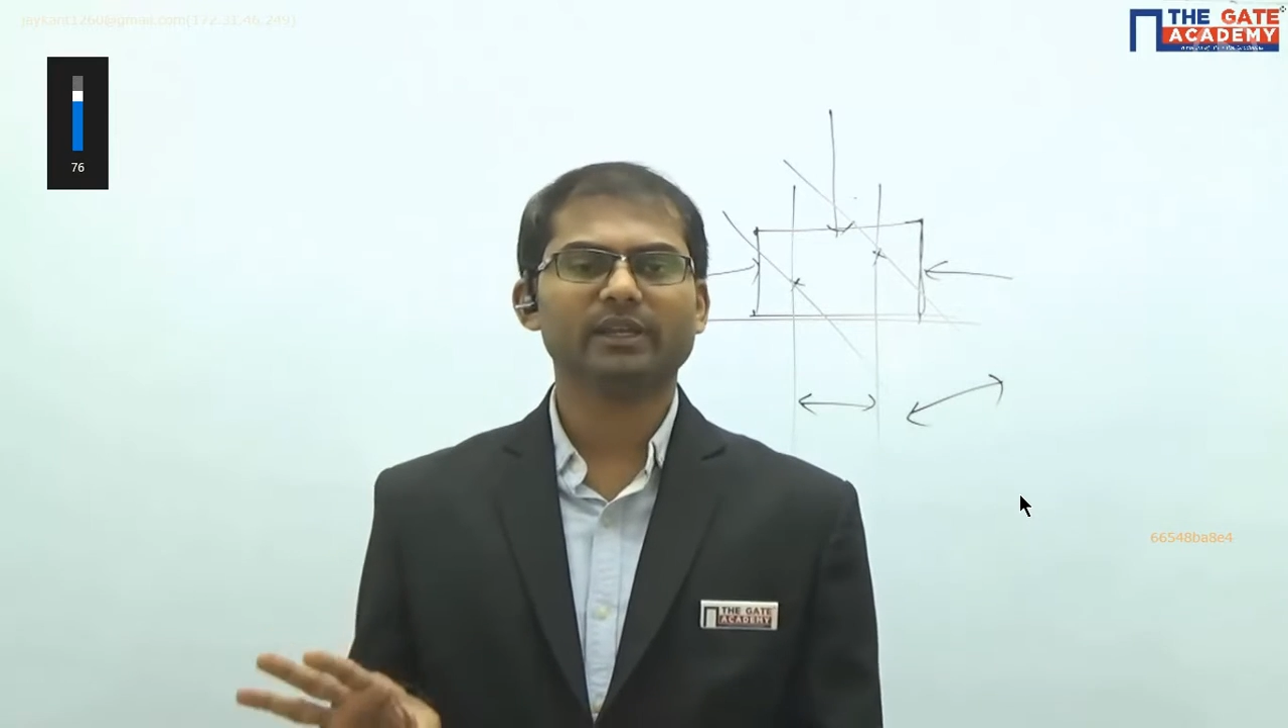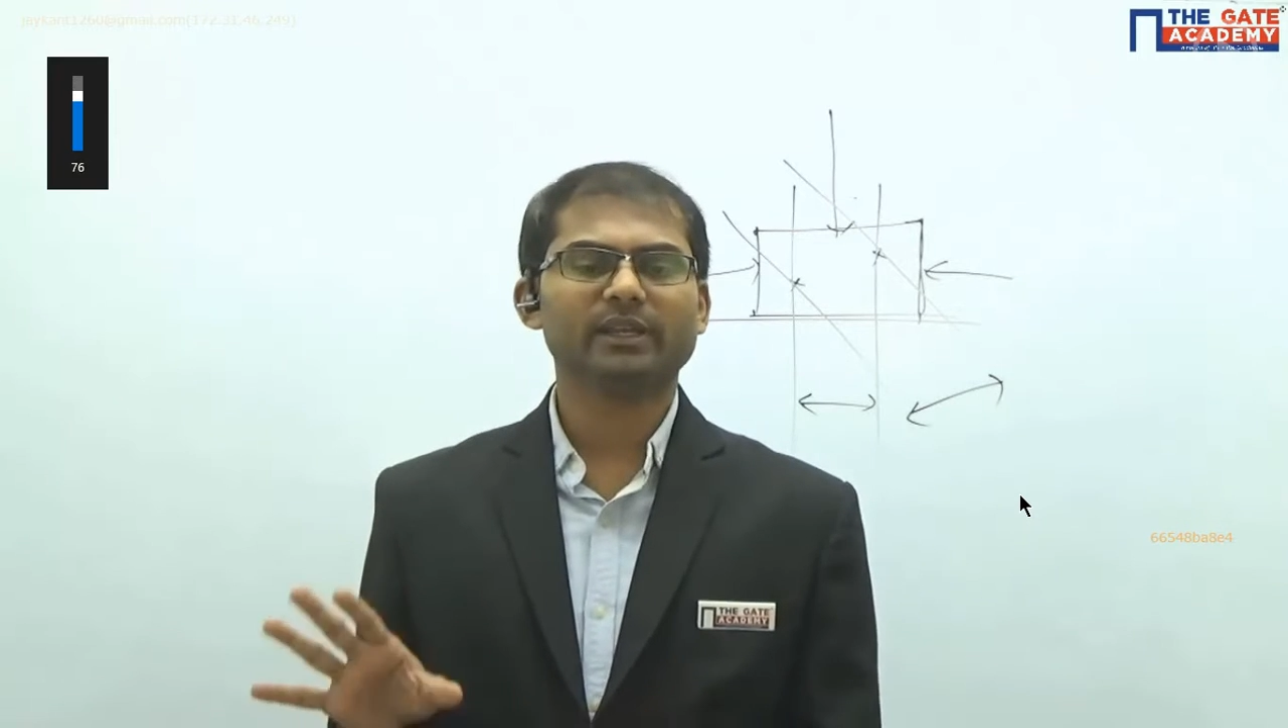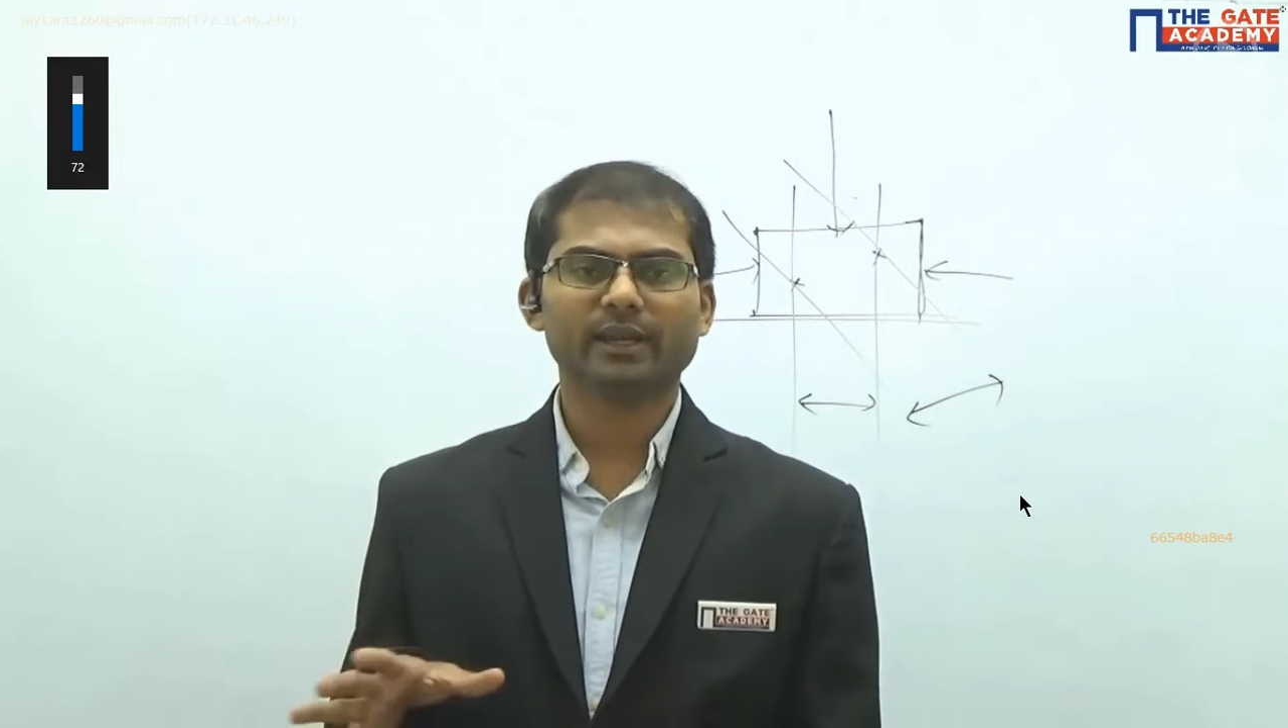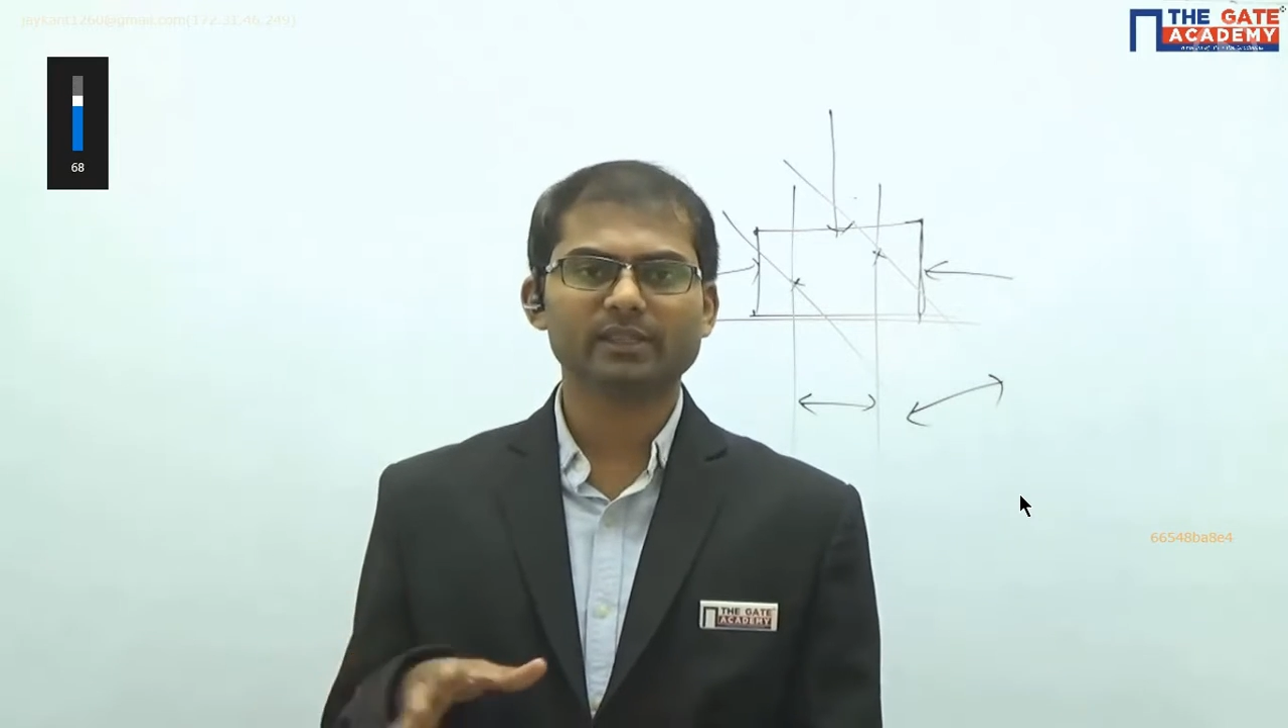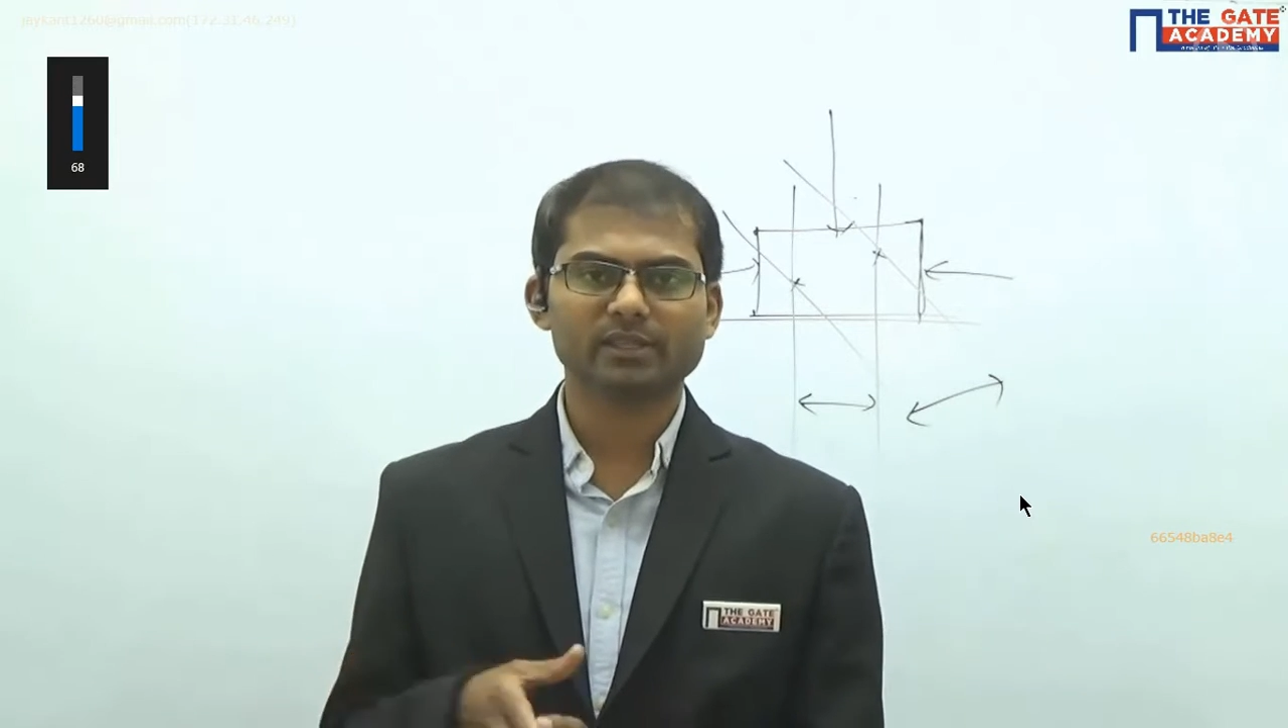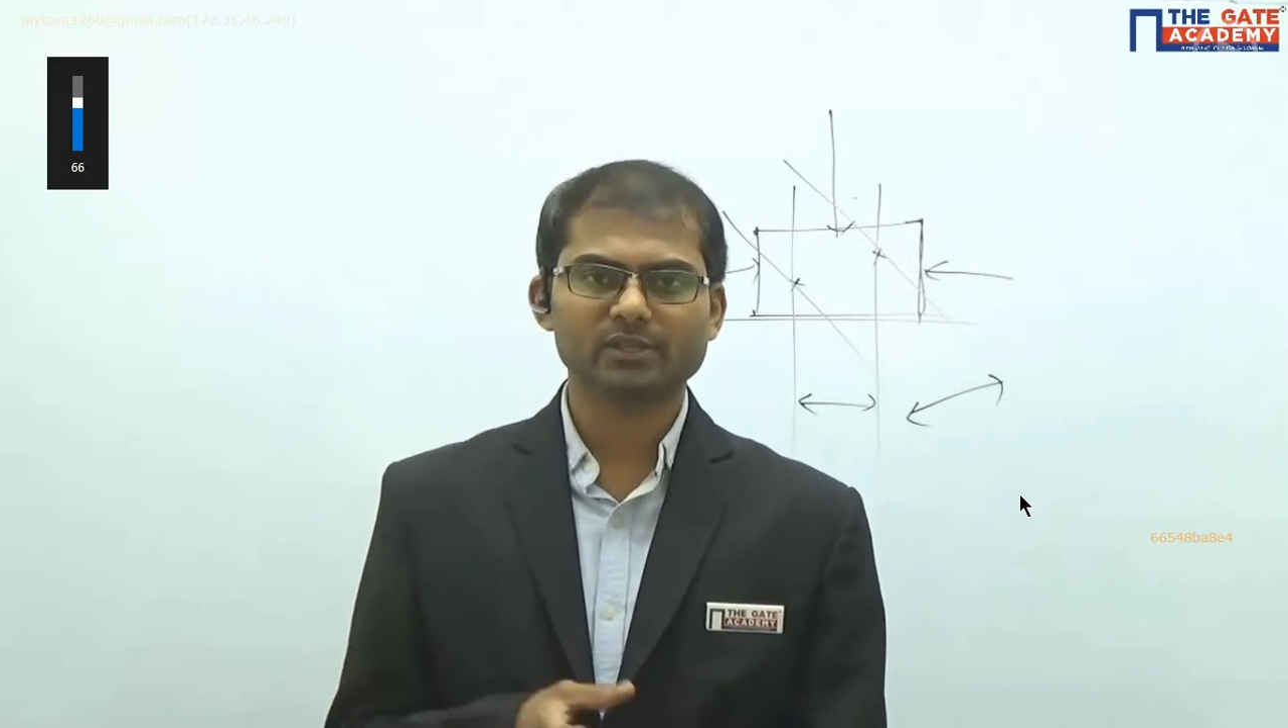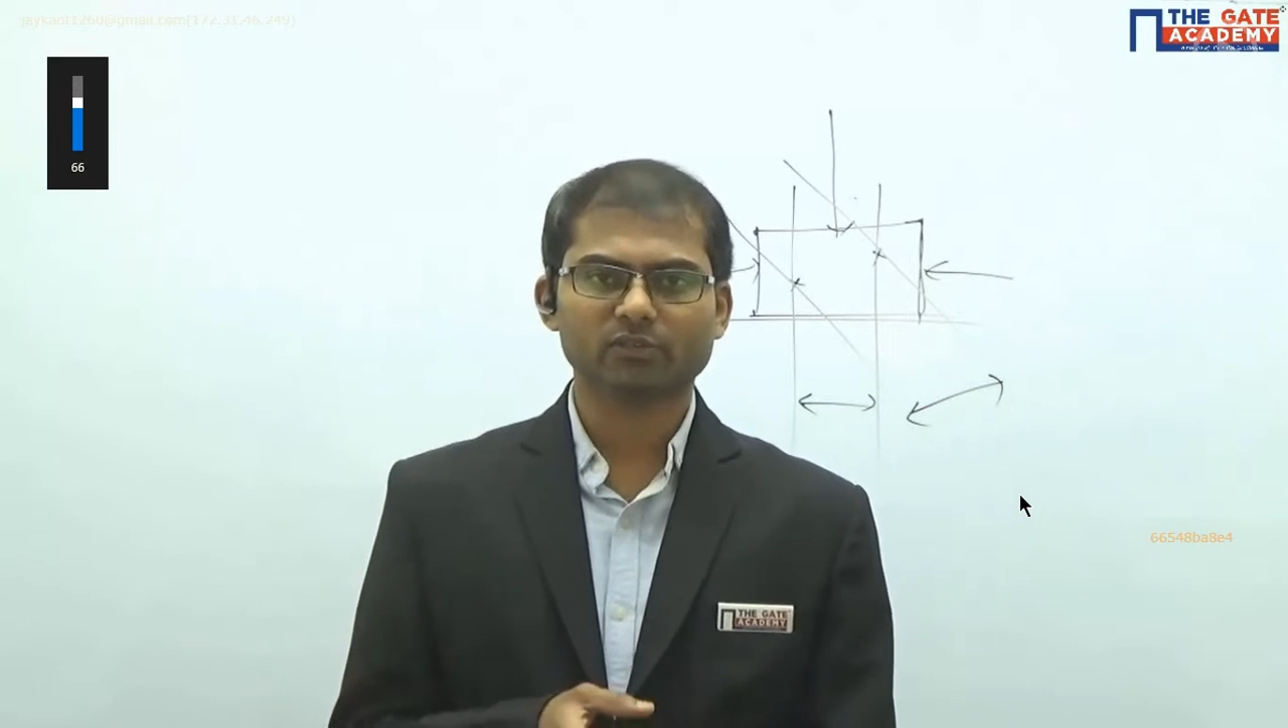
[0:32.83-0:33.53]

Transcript: regarding theories